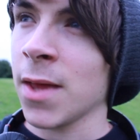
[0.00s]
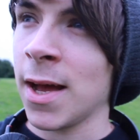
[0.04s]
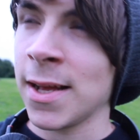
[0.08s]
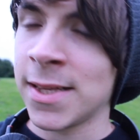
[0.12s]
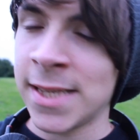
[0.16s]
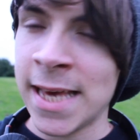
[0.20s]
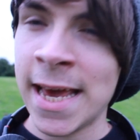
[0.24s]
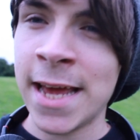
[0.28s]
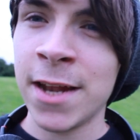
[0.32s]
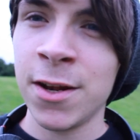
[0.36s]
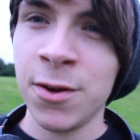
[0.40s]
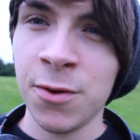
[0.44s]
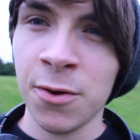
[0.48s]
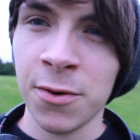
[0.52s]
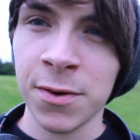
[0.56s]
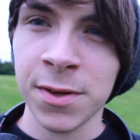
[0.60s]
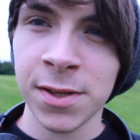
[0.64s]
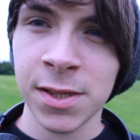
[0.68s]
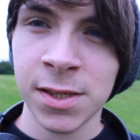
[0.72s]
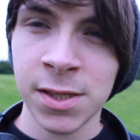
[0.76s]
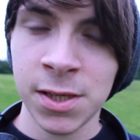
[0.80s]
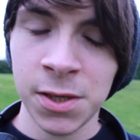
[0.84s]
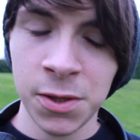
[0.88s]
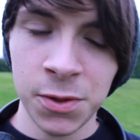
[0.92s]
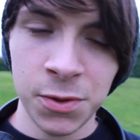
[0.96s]
I tend not
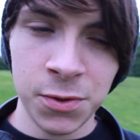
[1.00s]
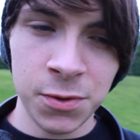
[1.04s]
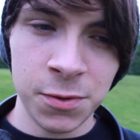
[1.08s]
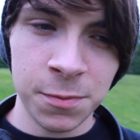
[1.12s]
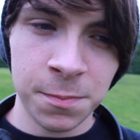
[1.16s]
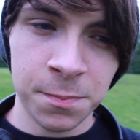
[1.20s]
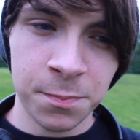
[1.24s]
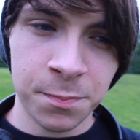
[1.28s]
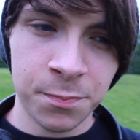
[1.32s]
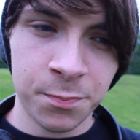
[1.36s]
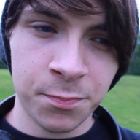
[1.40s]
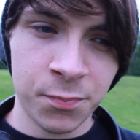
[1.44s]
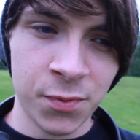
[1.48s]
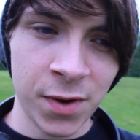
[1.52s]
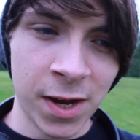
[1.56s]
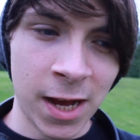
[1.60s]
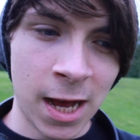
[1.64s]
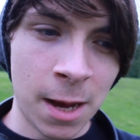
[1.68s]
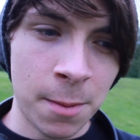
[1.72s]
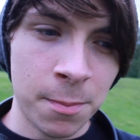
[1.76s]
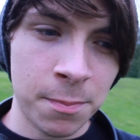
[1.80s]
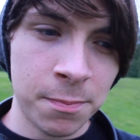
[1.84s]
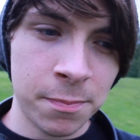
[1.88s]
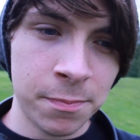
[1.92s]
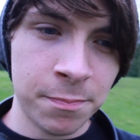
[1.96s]
to bring
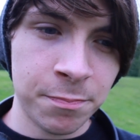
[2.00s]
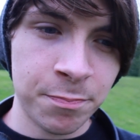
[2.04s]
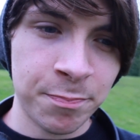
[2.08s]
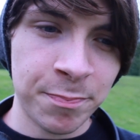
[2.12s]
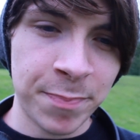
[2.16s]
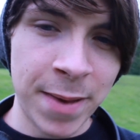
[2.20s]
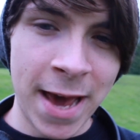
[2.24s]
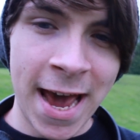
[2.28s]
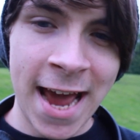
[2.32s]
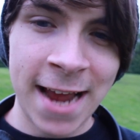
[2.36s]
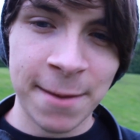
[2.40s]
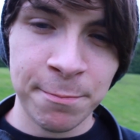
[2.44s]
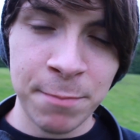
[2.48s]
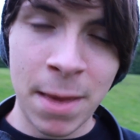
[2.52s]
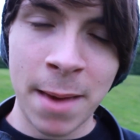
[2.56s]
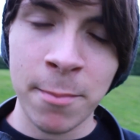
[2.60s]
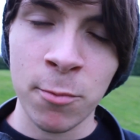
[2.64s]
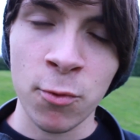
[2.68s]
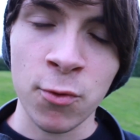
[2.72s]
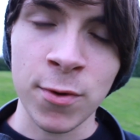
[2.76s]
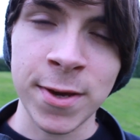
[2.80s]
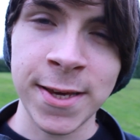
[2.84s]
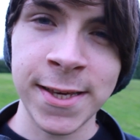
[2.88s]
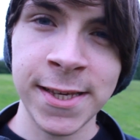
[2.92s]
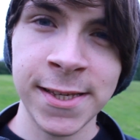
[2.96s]
up bad
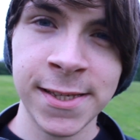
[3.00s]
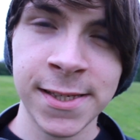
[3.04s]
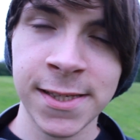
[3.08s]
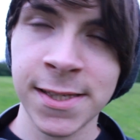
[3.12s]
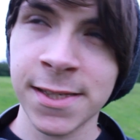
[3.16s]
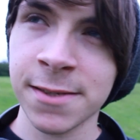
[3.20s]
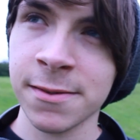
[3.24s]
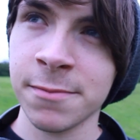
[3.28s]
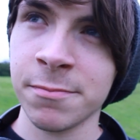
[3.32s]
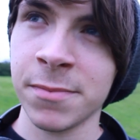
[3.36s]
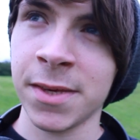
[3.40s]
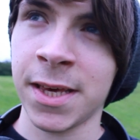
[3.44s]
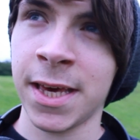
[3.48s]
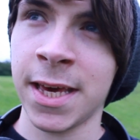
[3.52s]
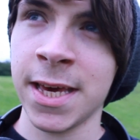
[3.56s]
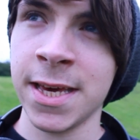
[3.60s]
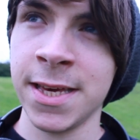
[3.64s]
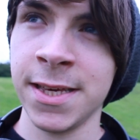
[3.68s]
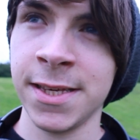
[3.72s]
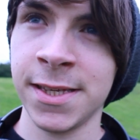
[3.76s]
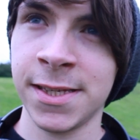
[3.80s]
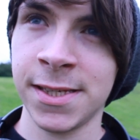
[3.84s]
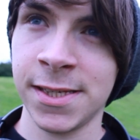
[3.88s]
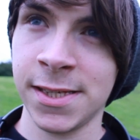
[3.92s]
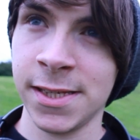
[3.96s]
memories
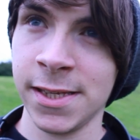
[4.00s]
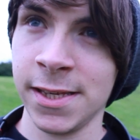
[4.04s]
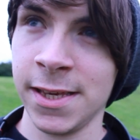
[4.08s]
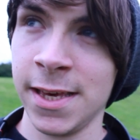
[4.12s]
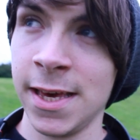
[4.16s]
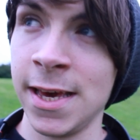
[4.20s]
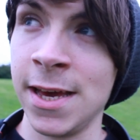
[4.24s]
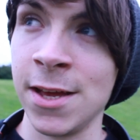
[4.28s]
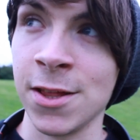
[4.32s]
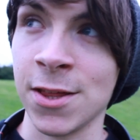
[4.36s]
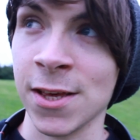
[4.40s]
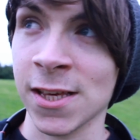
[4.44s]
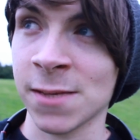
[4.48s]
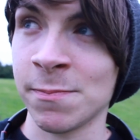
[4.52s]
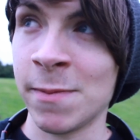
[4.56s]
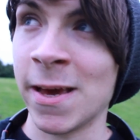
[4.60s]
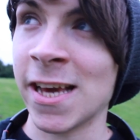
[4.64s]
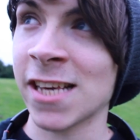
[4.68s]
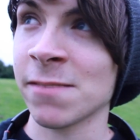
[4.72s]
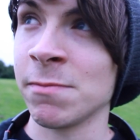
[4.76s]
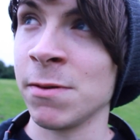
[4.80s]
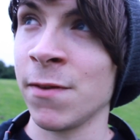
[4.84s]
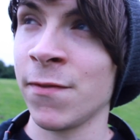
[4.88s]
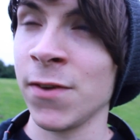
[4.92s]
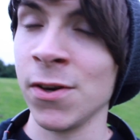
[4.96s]
because it just
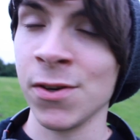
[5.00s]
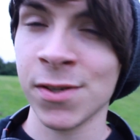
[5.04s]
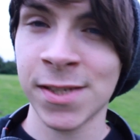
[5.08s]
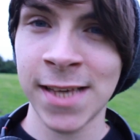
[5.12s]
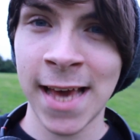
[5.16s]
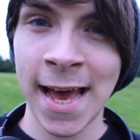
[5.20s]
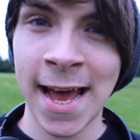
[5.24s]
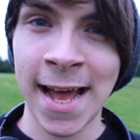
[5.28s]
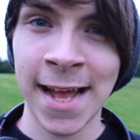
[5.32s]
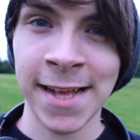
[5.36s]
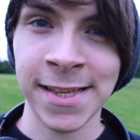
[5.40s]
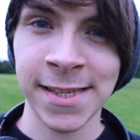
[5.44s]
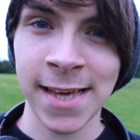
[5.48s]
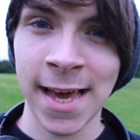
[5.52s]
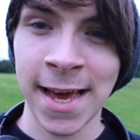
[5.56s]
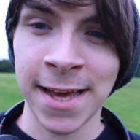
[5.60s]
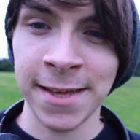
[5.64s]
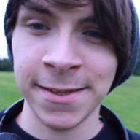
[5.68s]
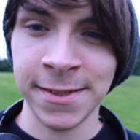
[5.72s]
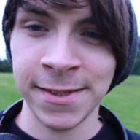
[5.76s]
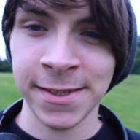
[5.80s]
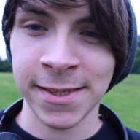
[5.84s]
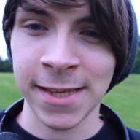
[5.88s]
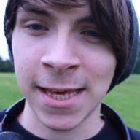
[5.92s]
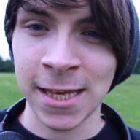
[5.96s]
makes me feel sad
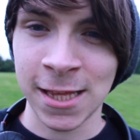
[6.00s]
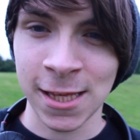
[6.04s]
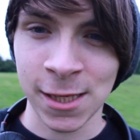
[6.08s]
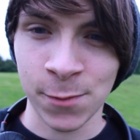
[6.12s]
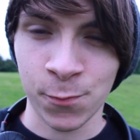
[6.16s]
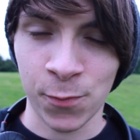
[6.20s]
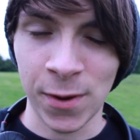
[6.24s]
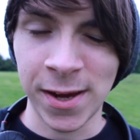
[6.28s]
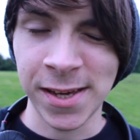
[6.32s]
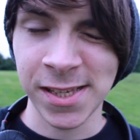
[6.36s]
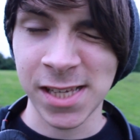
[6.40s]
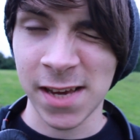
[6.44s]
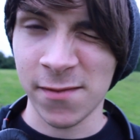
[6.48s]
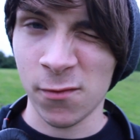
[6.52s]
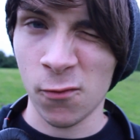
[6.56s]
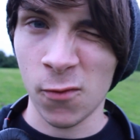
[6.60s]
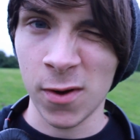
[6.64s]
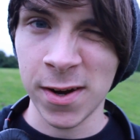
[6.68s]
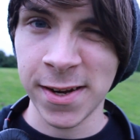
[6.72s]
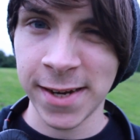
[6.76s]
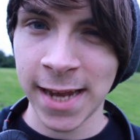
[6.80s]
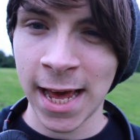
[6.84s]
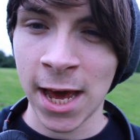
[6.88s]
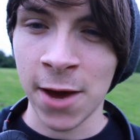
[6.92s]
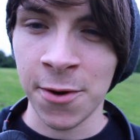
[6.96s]
and it just brings
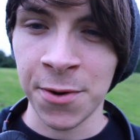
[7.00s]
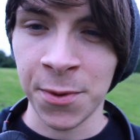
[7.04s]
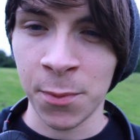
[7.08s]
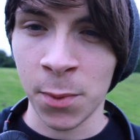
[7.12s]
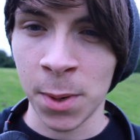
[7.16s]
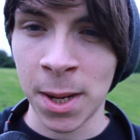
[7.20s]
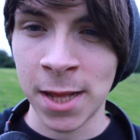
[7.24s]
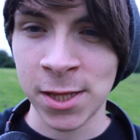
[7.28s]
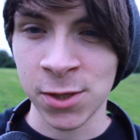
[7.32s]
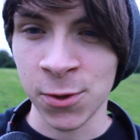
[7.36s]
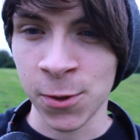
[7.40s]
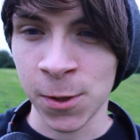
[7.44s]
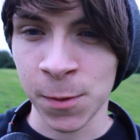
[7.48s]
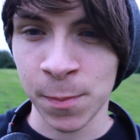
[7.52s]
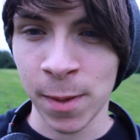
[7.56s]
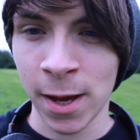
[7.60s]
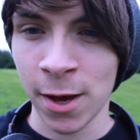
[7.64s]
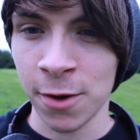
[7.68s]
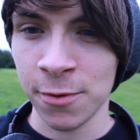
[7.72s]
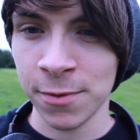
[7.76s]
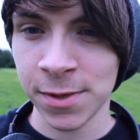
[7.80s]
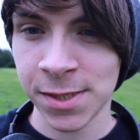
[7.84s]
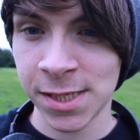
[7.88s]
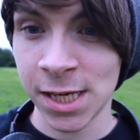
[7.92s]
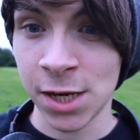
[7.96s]
everyone down when I talk
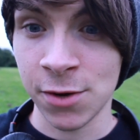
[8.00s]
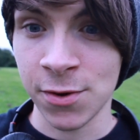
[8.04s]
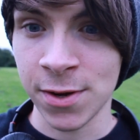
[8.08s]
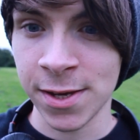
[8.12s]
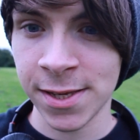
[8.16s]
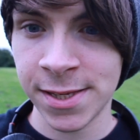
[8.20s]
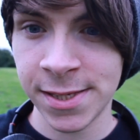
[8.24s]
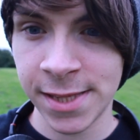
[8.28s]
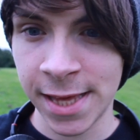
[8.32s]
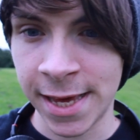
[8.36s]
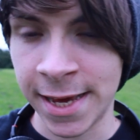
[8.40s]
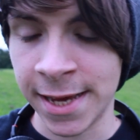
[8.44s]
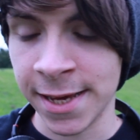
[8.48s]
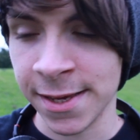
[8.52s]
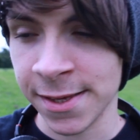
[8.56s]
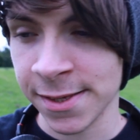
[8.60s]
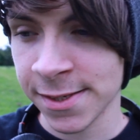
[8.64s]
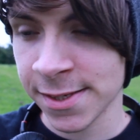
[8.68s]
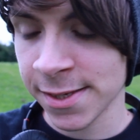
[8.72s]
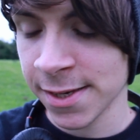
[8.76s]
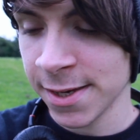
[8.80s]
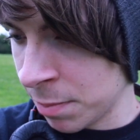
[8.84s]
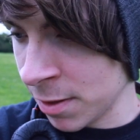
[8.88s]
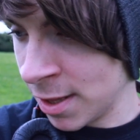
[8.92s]
about serious things.